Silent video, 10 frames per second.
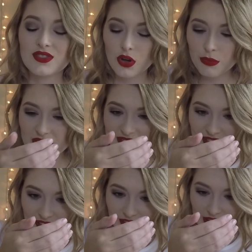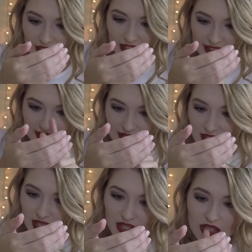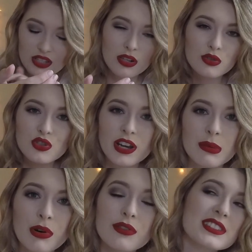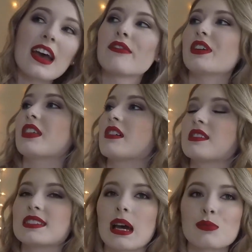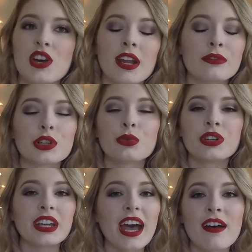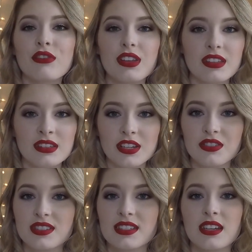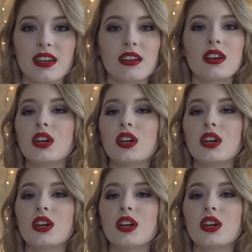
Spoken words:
Don't be sitting like this, you know, trying to post everything on Snapchat and recording everything that you're seeing.